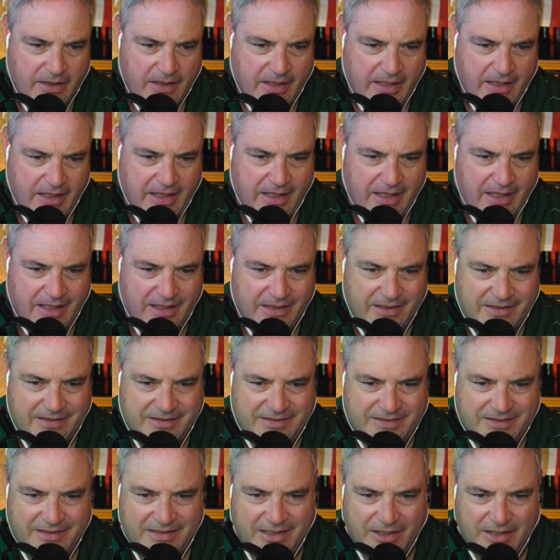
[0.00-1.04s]
And,
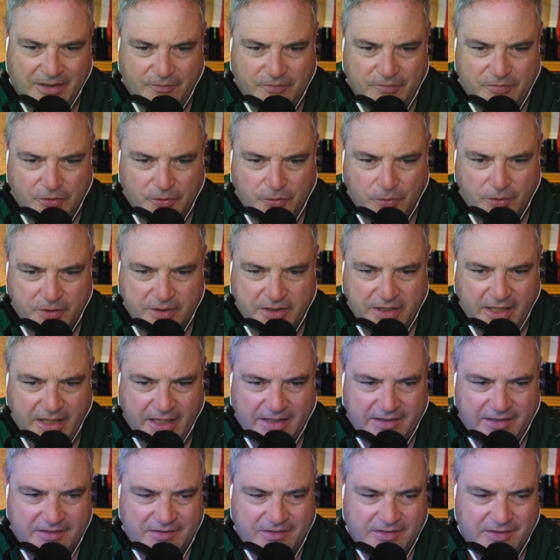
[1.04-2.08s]
if you look
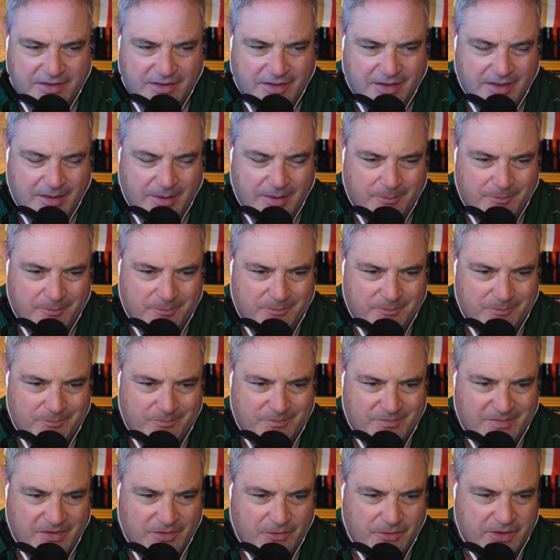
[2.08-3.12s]
at,
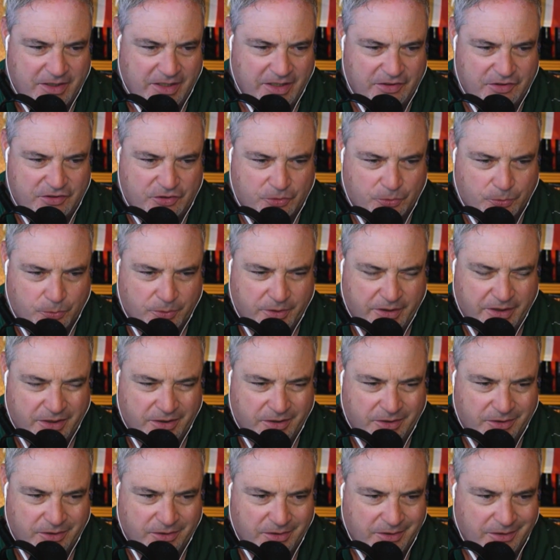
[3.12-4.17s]
his
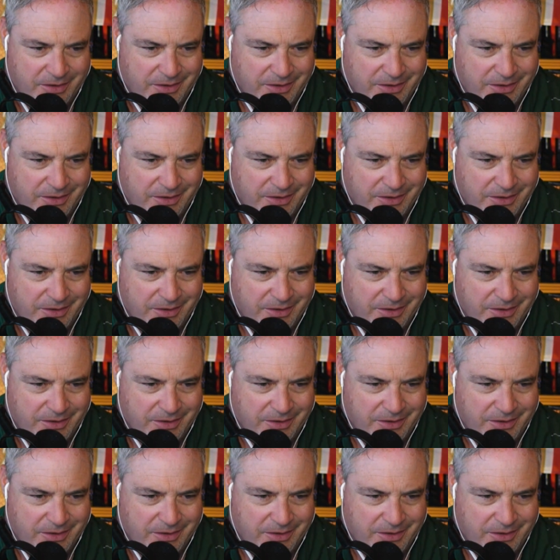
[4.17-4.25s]
career,